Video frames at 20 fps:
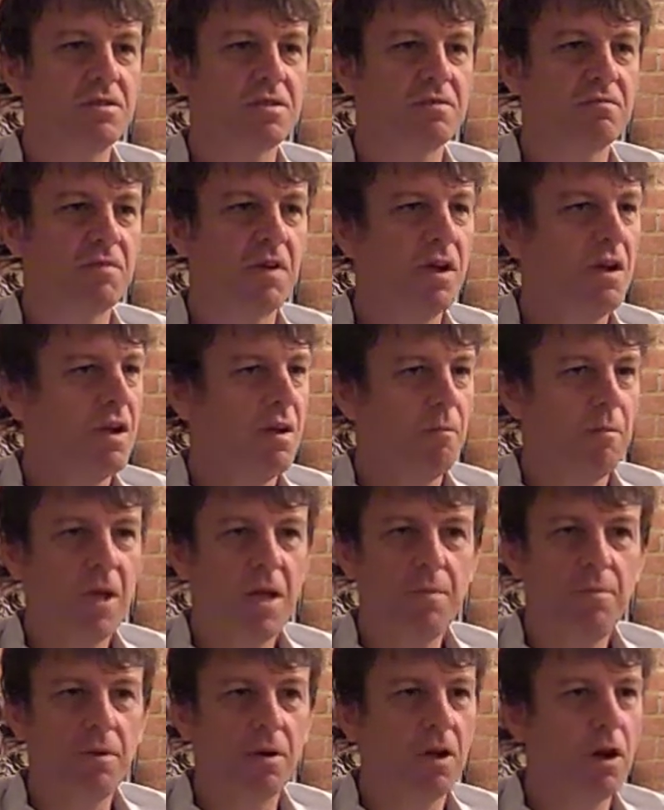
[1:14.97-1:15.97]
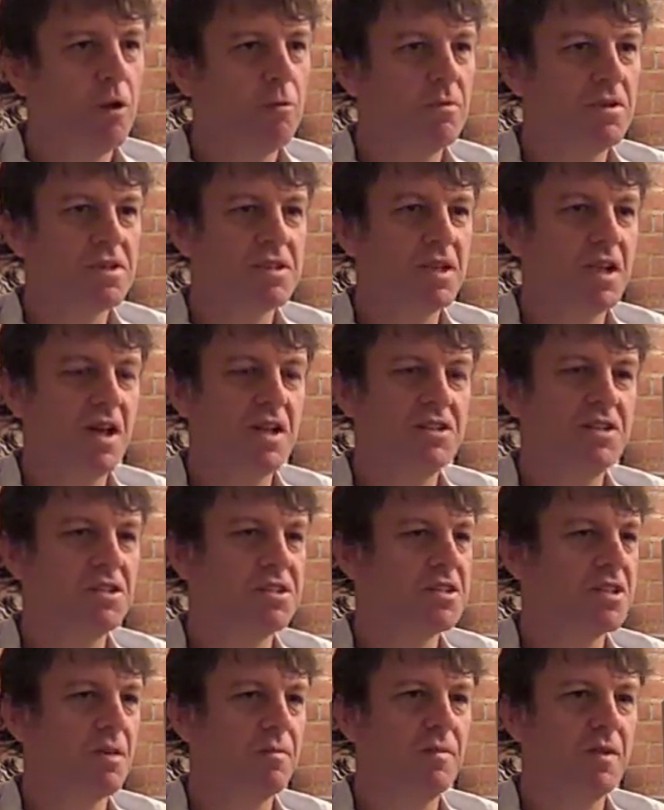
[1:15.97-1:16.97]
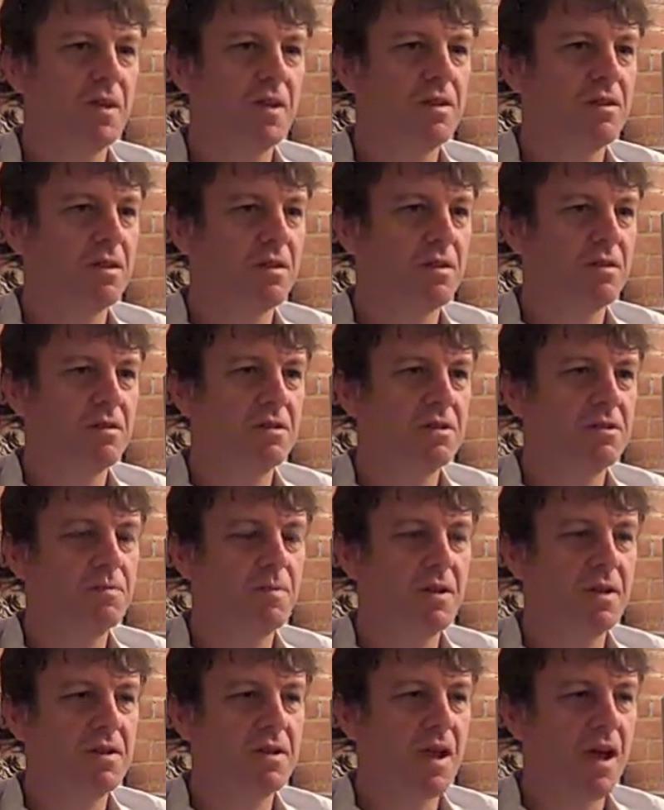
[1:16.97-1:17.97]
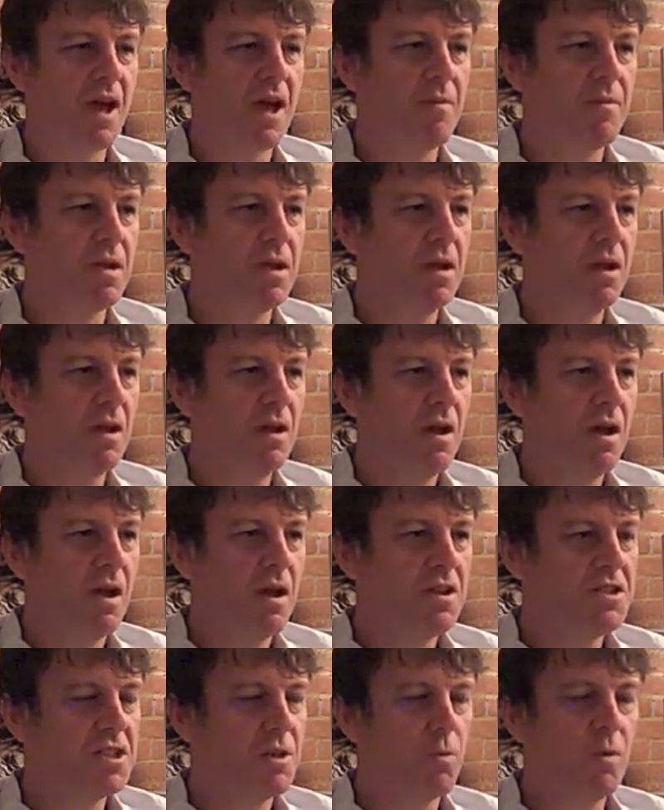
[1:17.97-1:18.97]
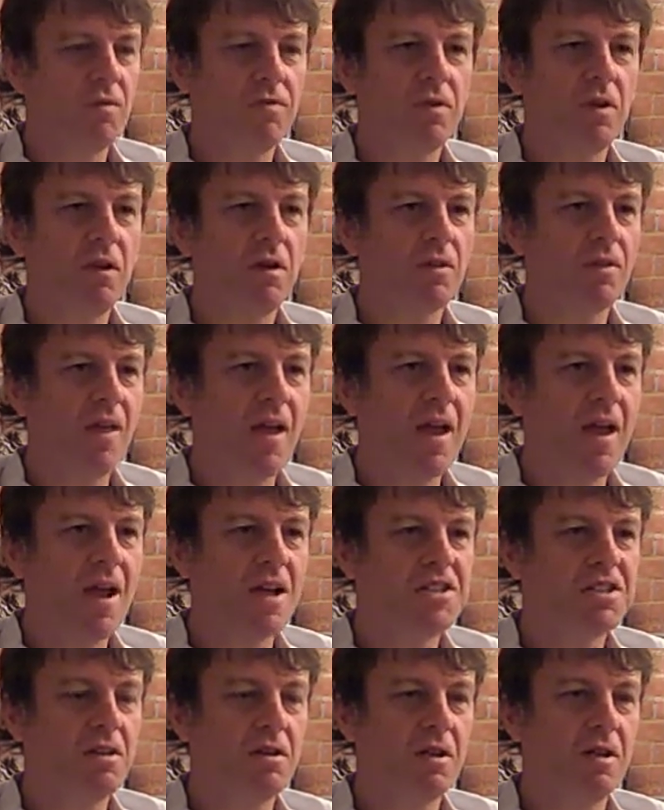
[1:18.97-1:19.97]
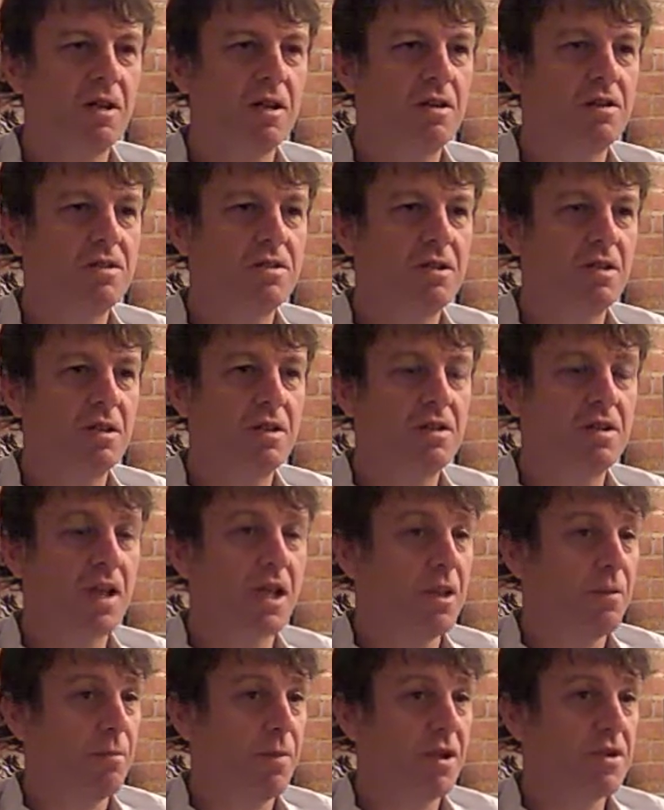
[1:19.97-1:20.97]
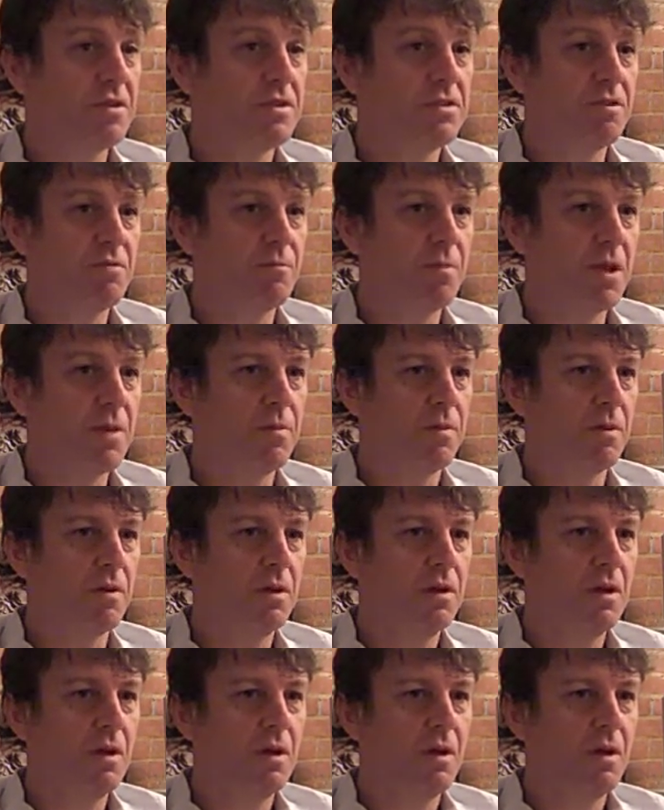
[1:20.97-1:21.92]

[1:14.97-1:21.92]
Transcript: of people, homeless guys, just something to spend a time. And somewhere along that I started getting interested in taking pictures of people.